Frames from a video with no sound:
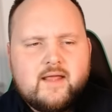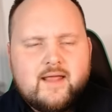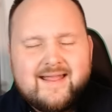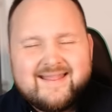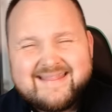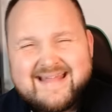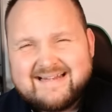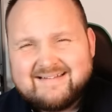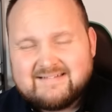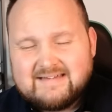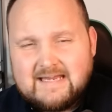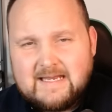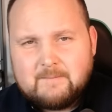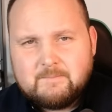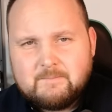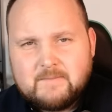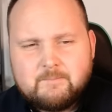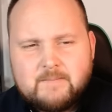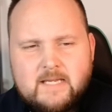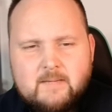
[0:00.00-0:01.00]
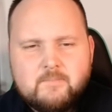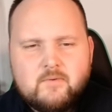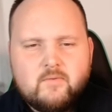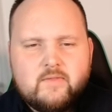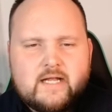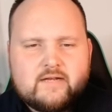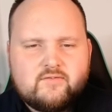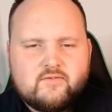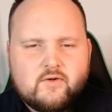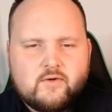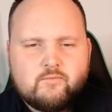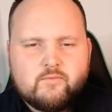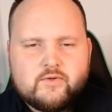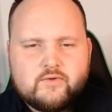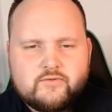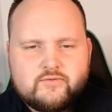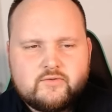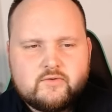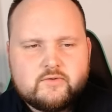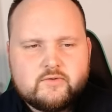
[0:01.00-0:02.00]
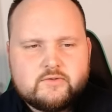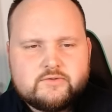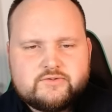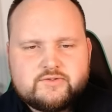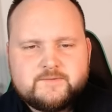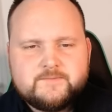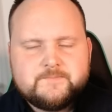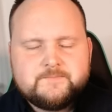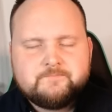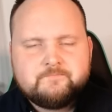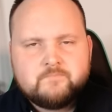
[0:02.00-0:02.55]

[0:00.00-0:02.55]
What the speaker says: That's gambling, people. That's not a real solution.